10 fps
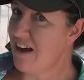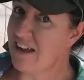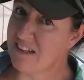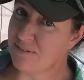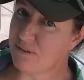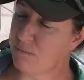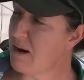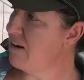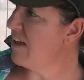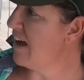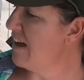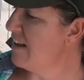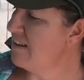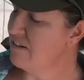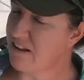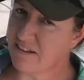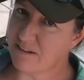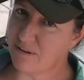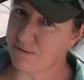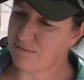I'd love to repair that, and there's
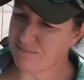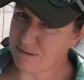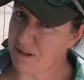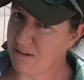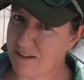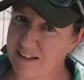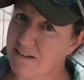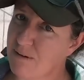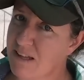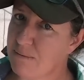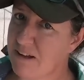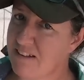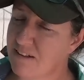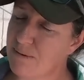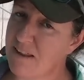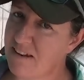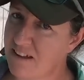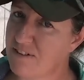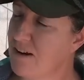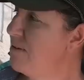also some other leaks around the place as well that
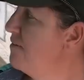I'll try to